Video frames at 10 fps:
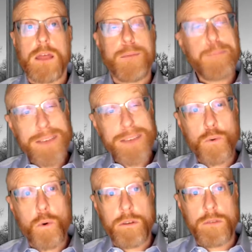The best
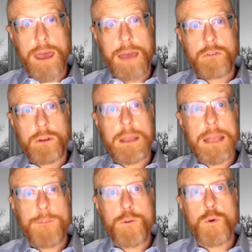course of action,
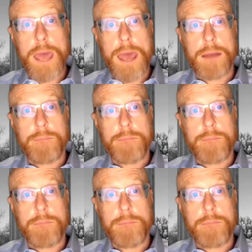if you can,